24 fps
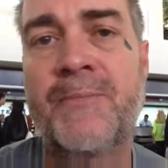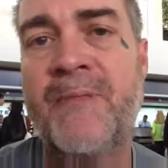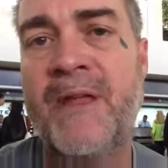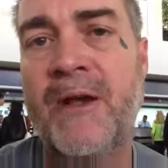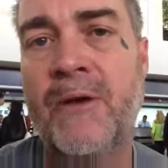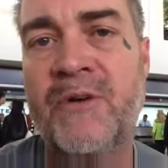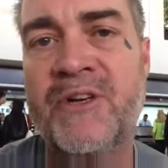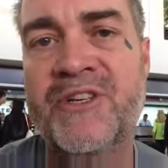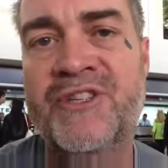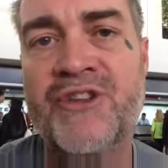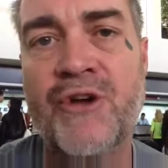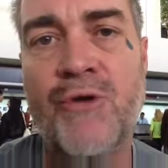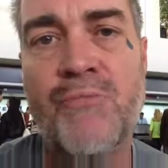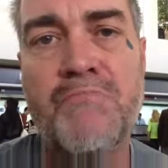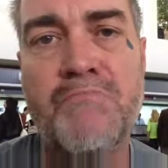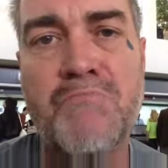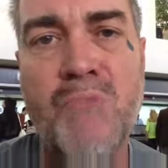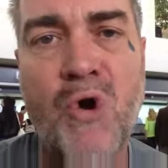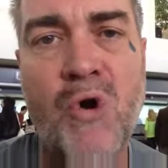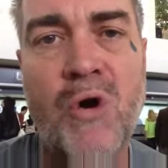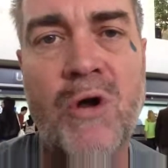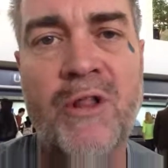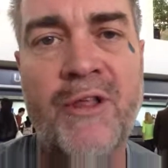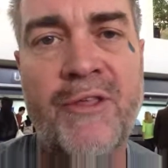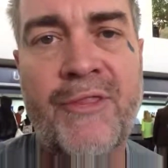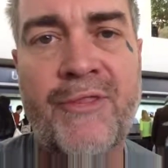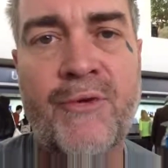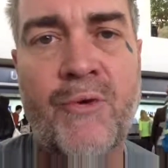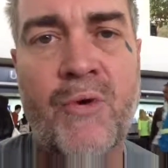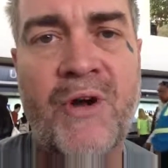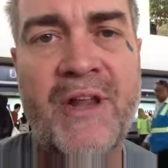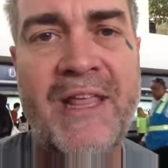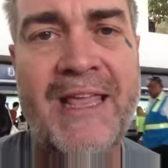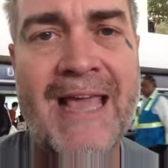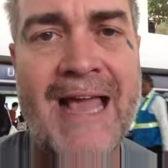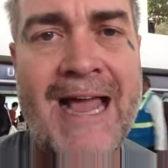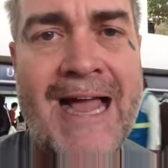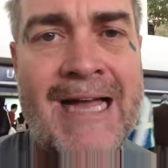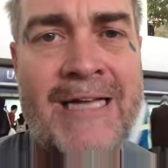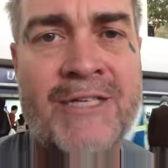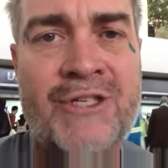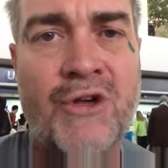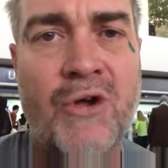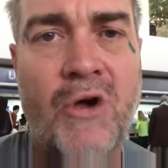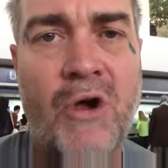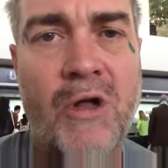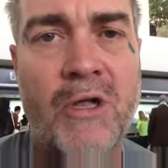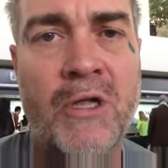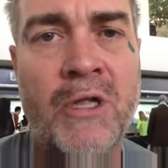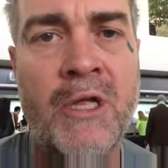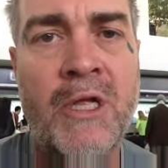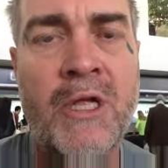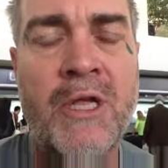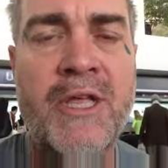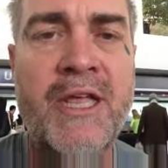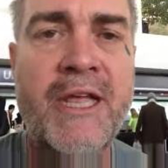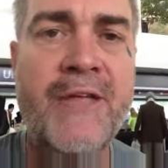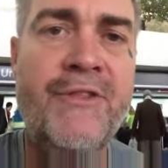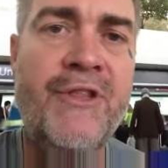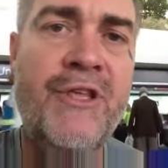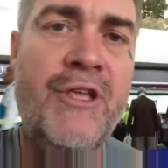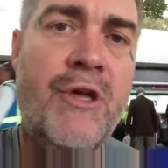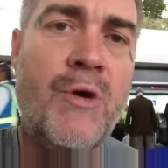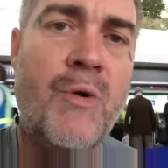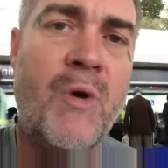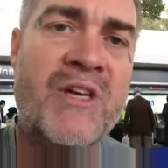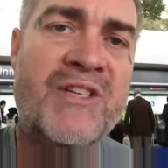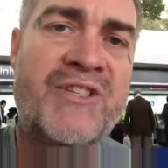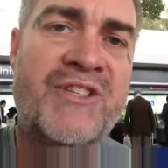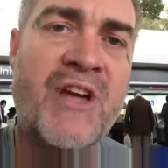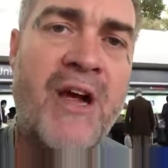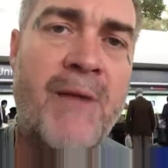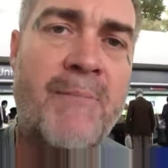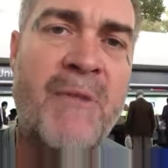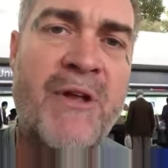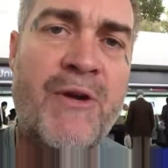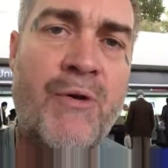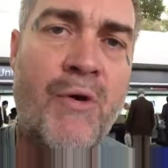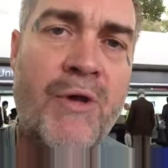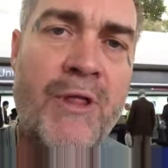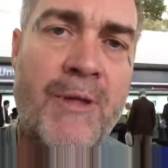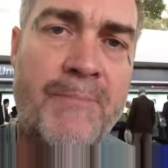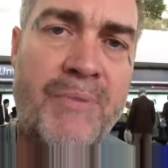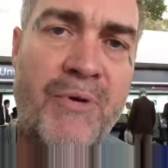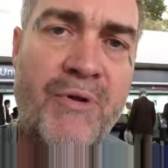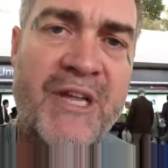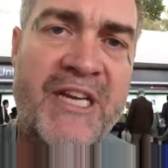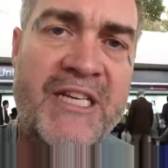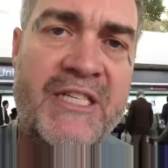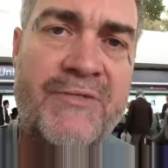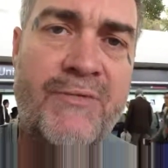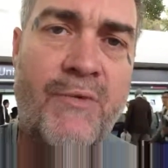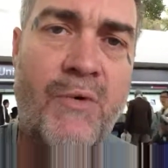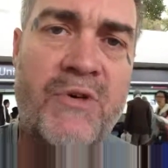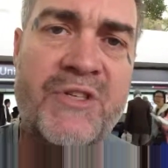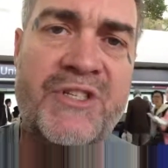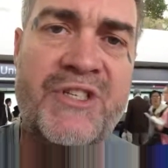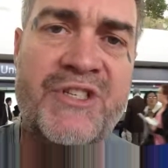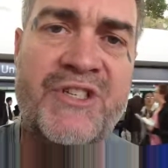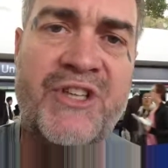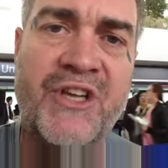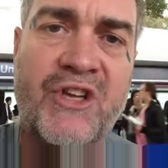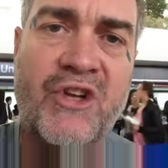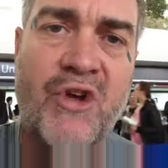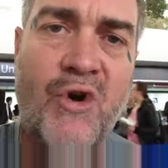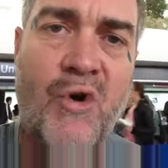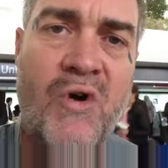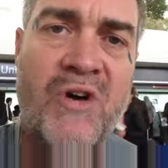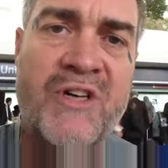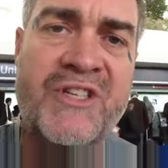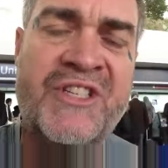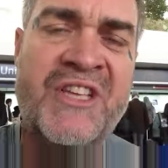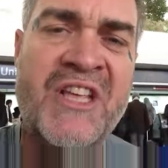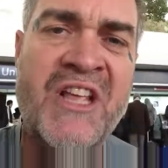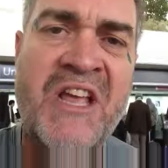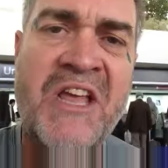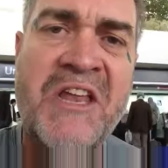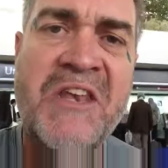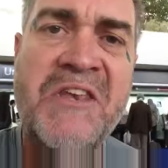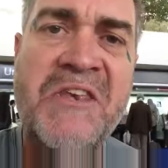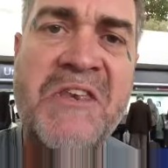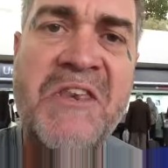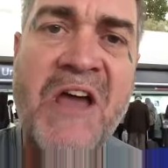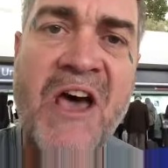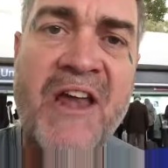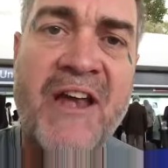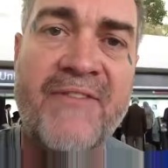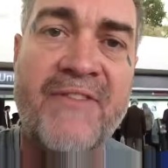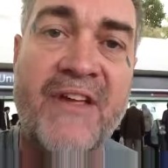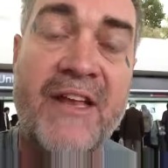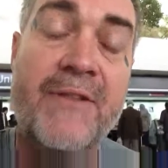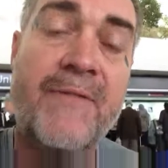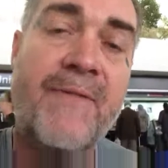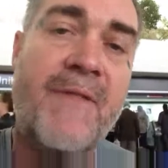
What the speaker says: There is no moral authority at all in the U.S. government or the police forces, the courts, none of it.